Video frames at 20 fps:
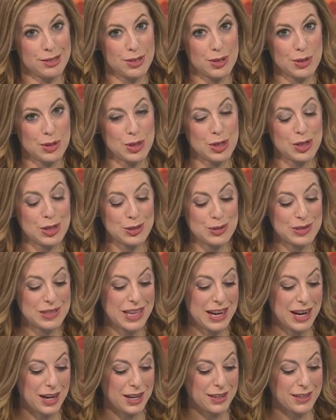So, good news
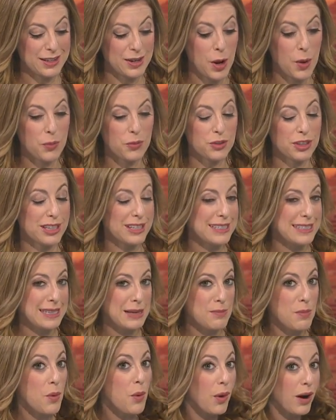there. You can hopefully
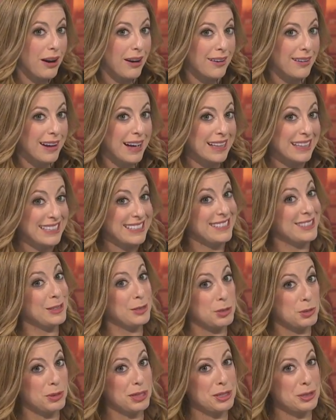see more, at least
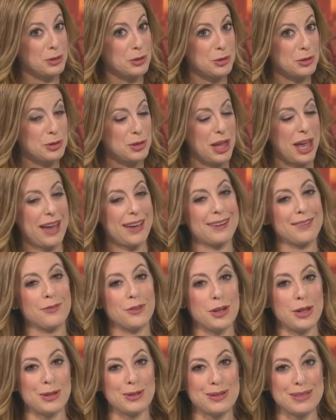those researchers can,
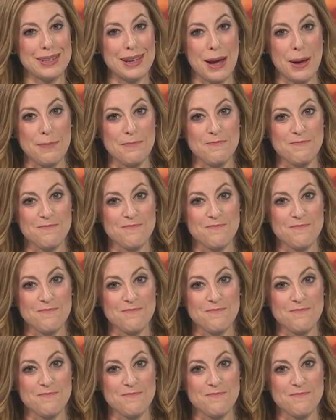for years to come.